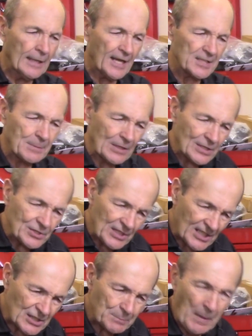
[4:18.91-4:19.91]
That's because they
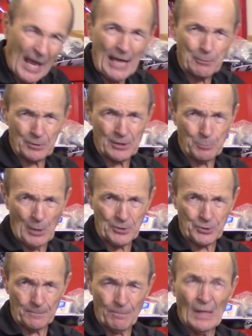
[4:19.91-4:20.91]
expand with the
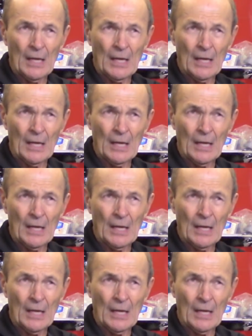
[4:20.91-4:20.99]
pressure.